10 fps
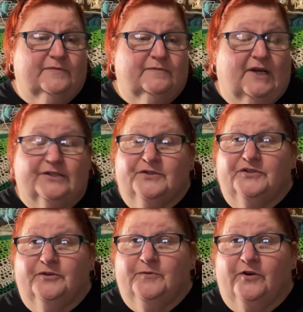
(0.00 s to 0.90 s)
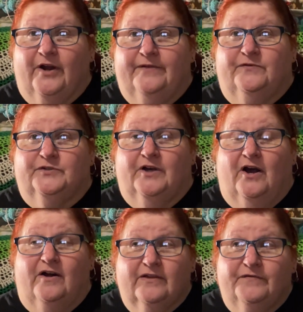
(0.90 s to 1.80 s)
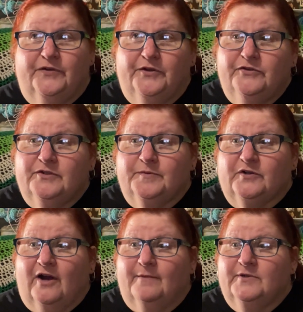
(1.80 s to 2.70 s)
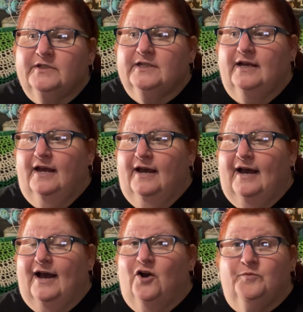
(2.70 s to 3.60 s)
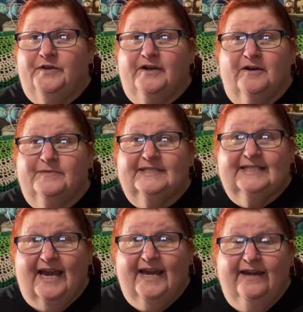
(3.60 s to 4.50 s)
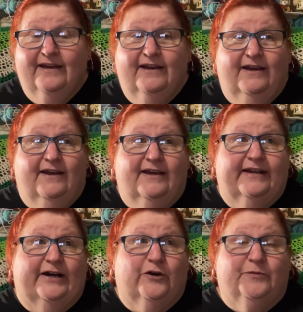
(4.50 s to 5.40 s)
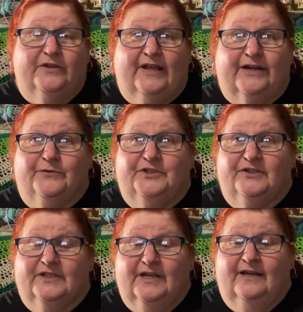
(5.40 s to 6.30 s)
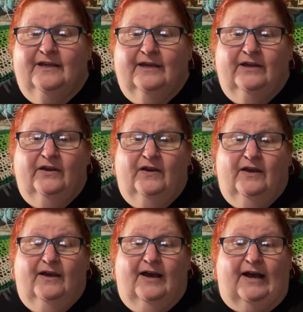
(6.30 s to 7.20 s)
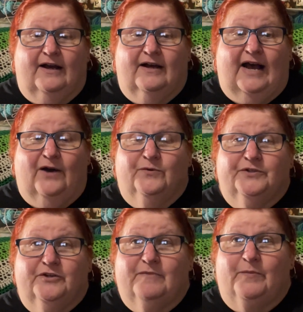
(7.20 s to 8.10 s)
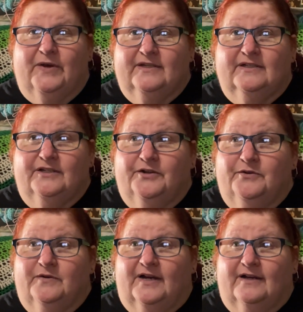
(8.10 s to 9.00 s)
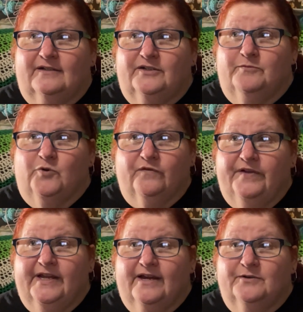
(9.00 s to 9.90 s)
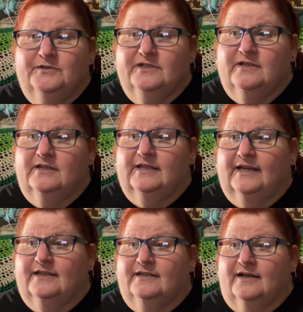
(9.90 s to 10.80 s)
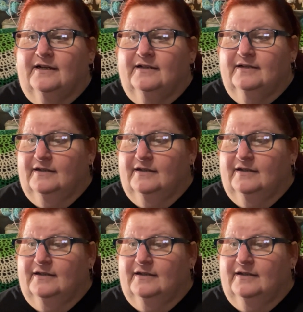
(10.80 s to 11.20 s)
Also super grateful to all of you new subscribers. I hope you come and stay. And I hope you like what you see. I will do my best to do more videos that